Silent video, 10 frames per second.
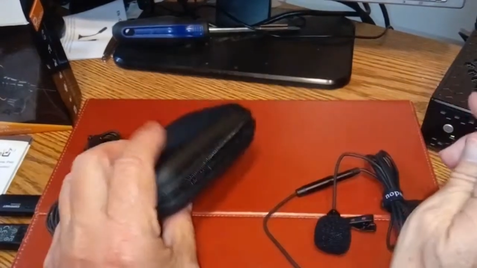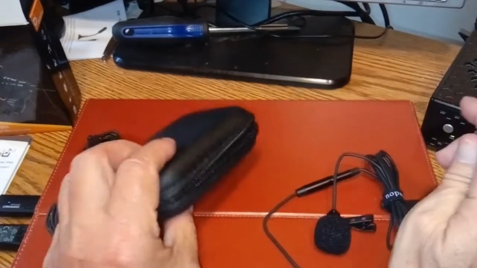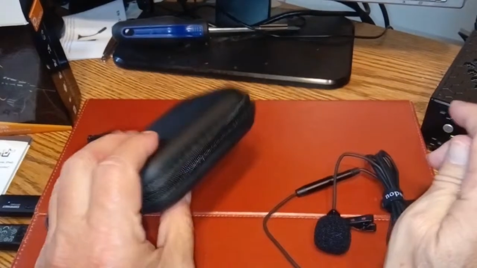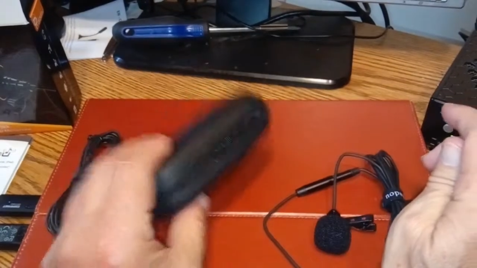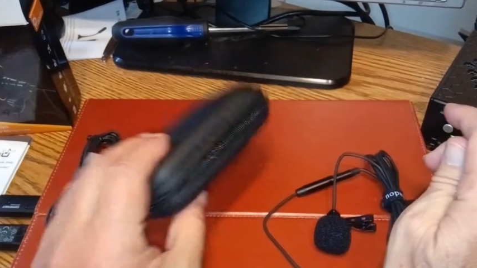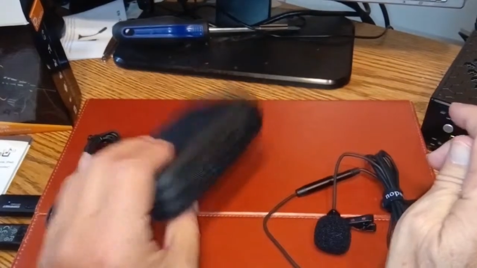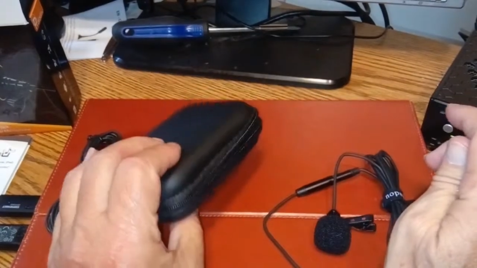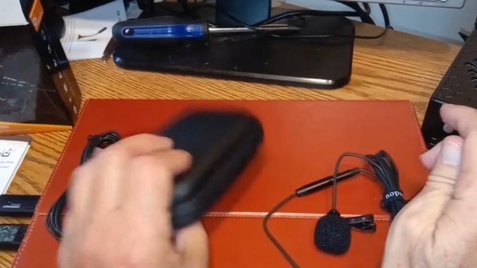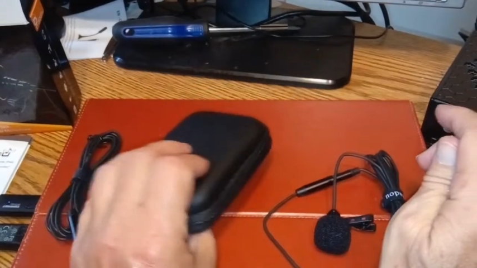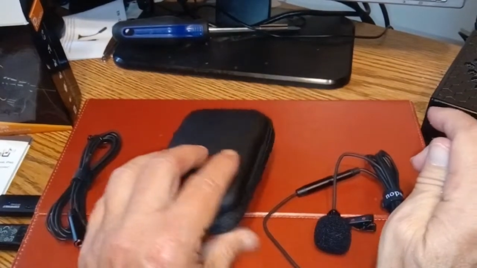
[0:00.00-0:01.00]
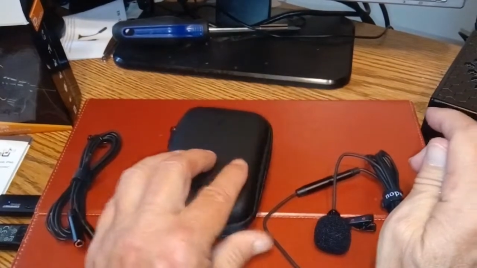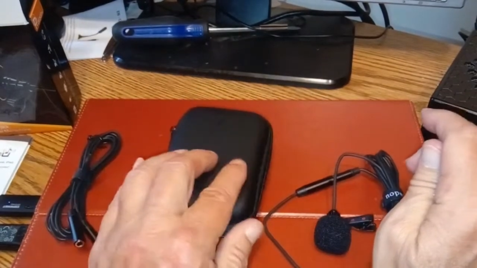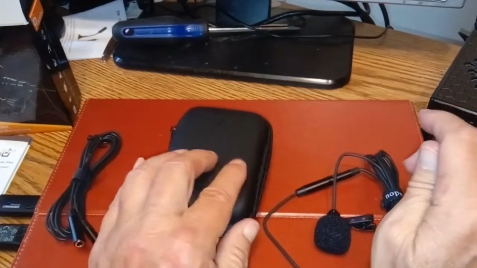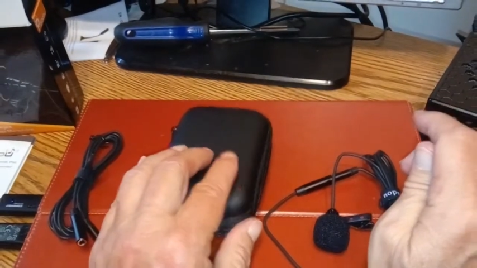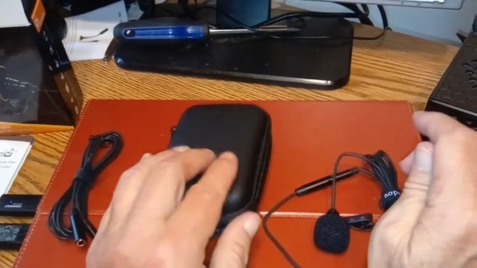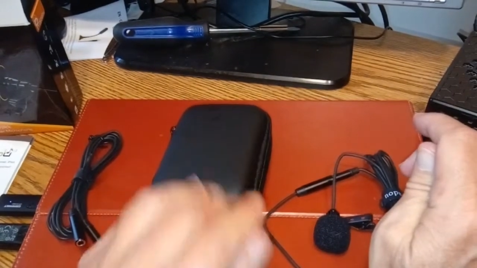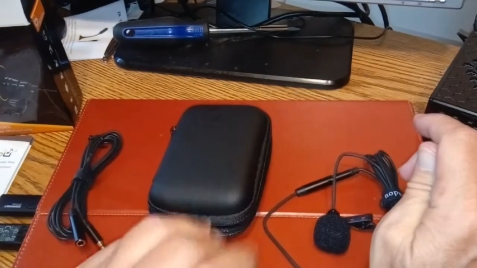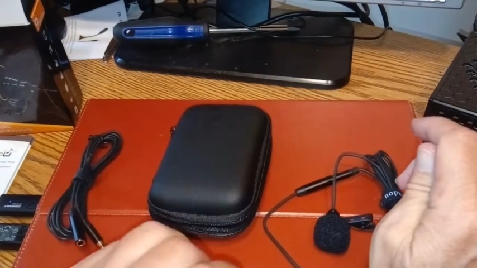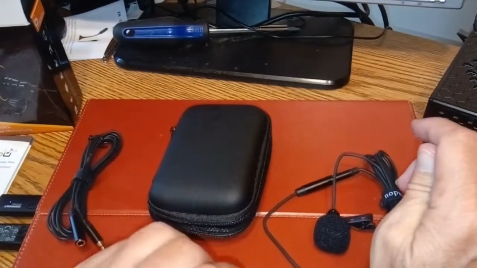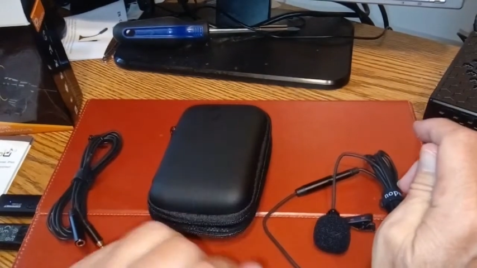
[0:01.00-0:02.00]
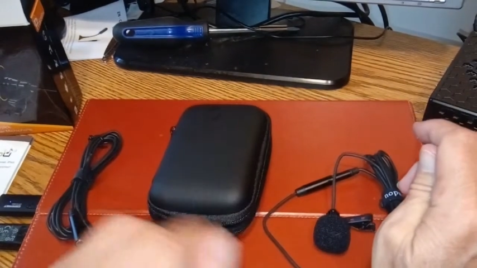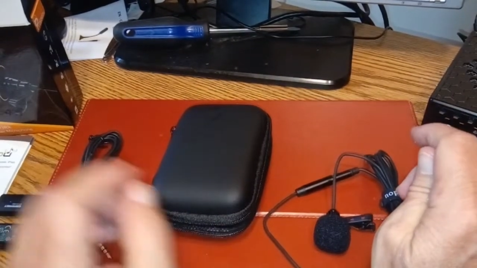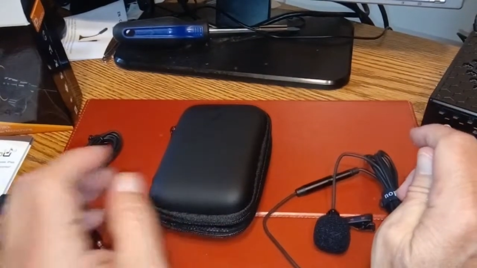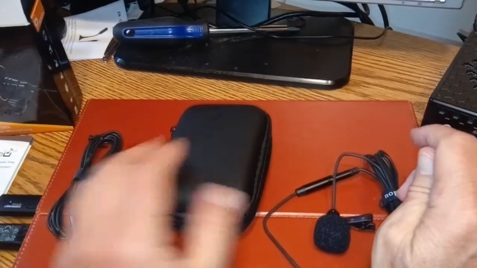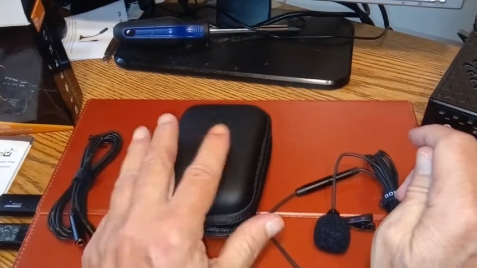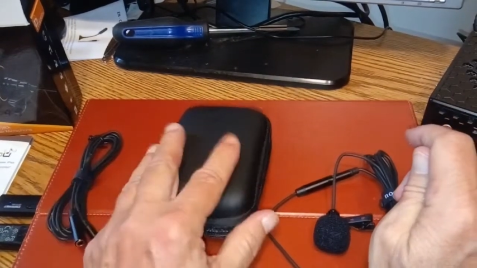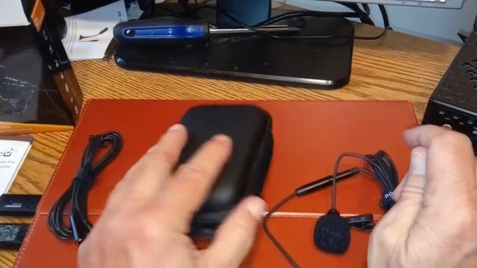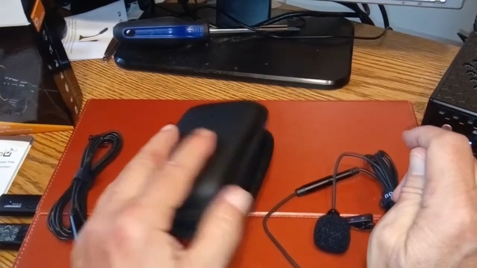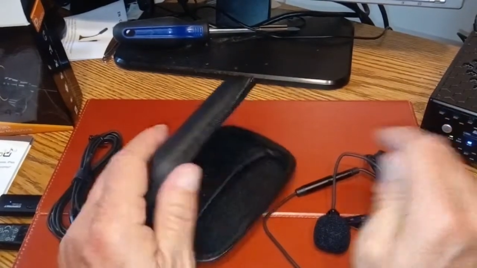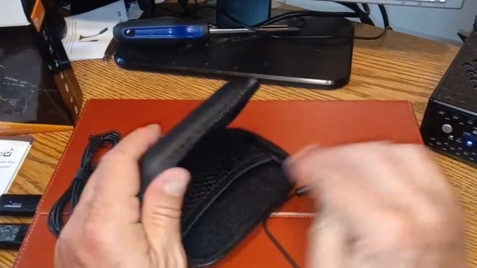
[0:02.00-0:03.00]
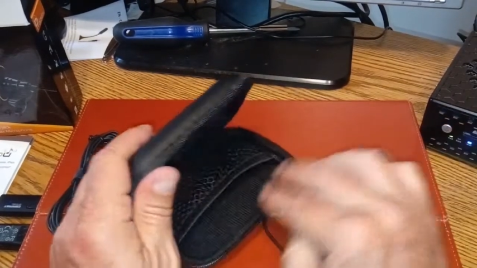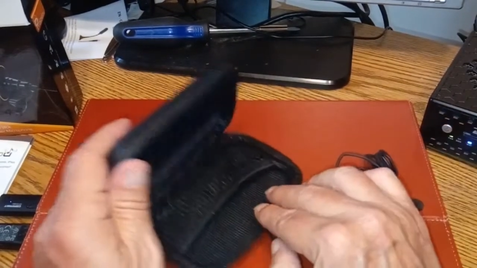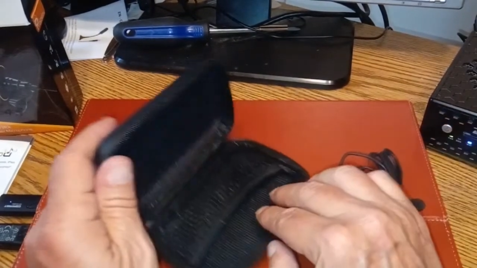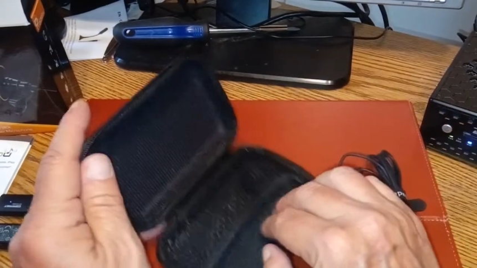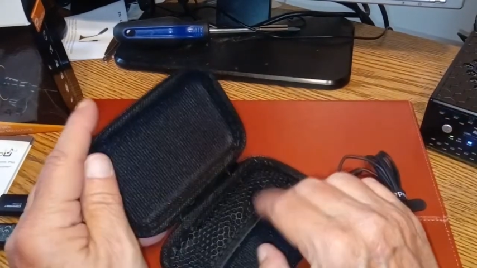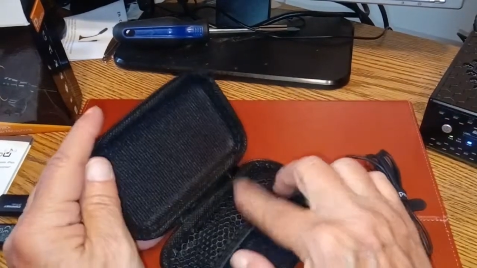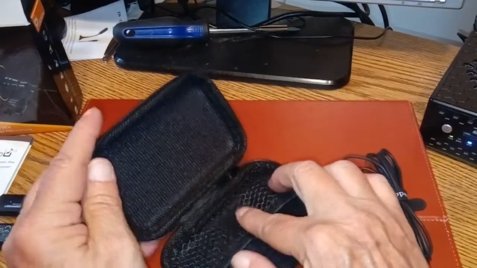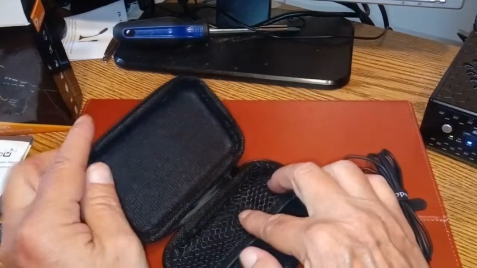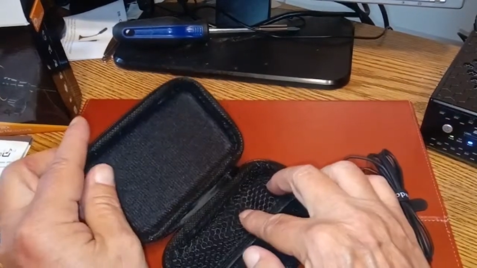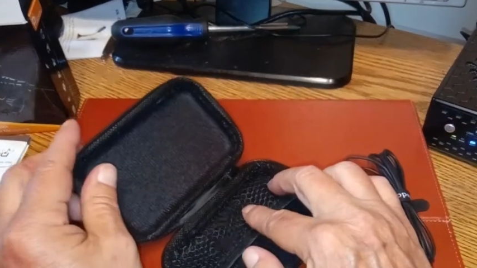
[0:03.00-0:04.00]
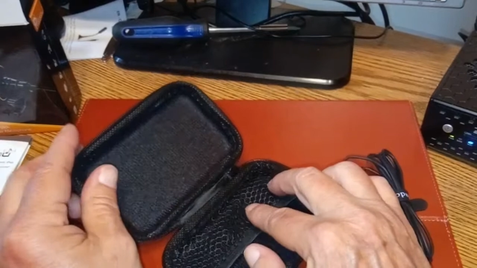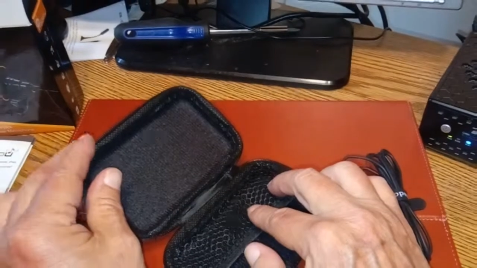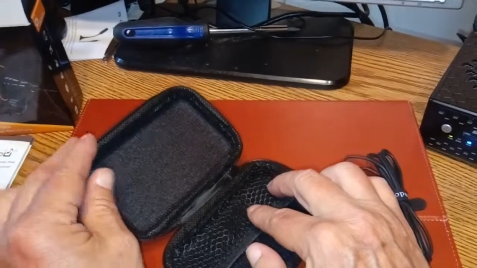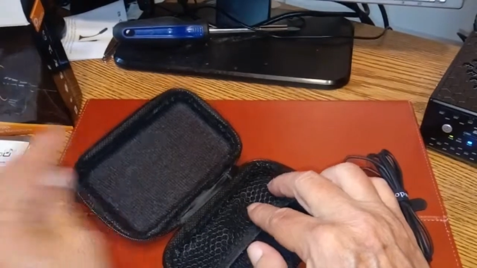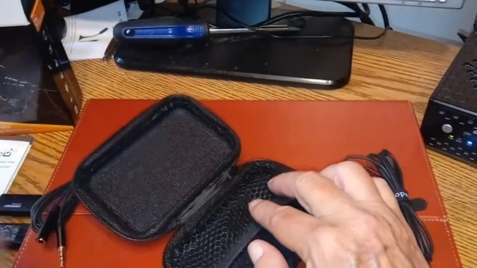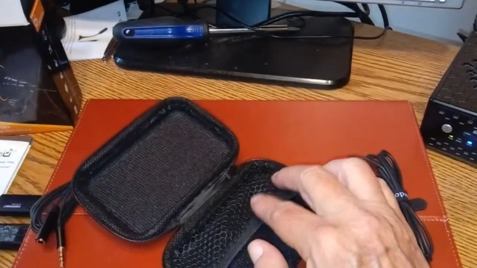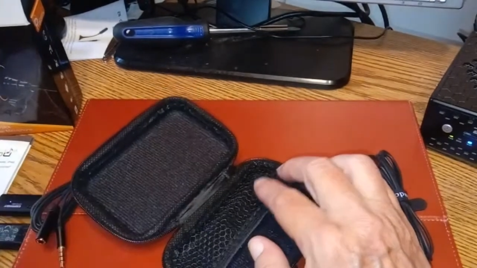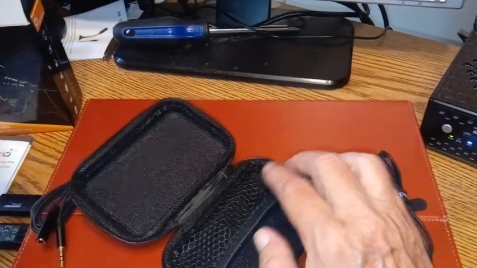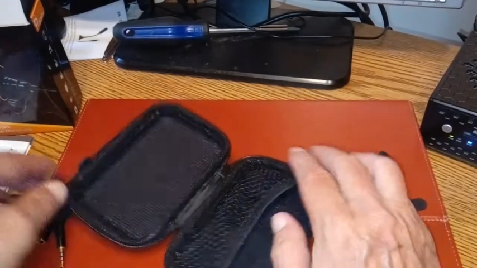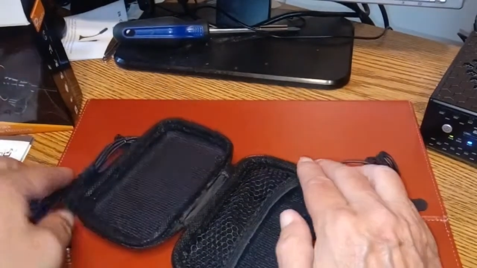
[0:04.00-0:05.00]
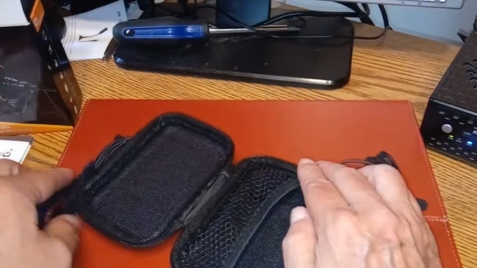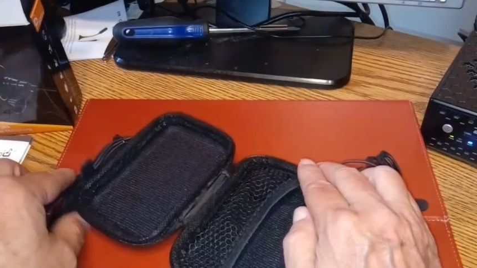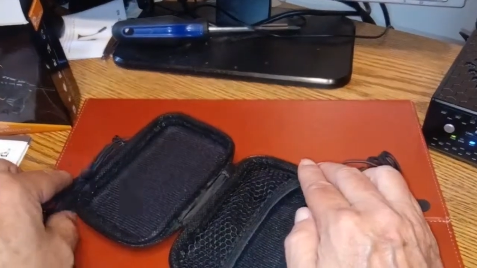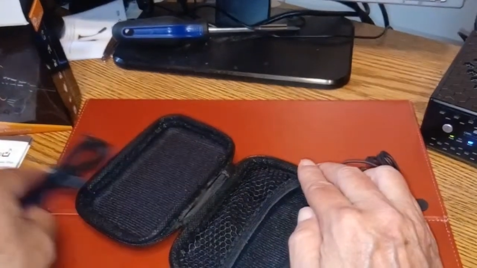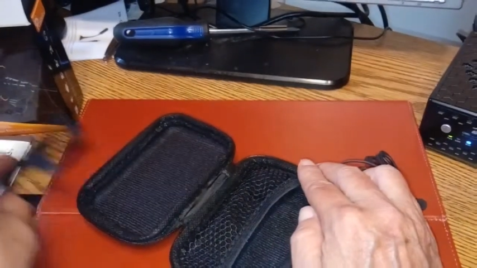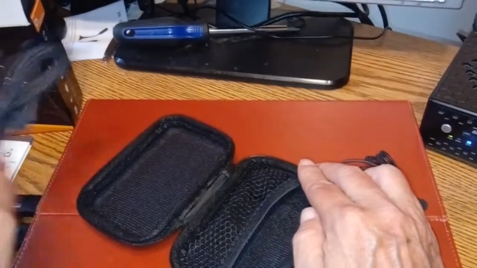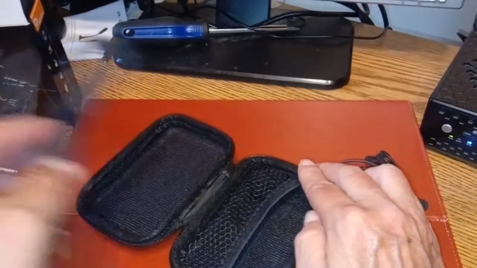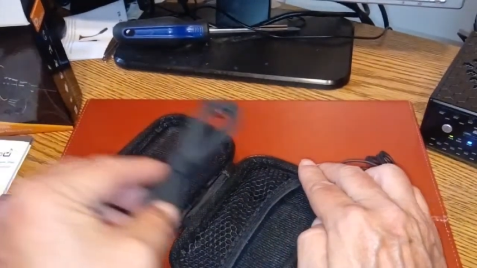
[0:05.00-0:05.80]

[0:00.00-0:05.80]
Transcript: (no speaker visible)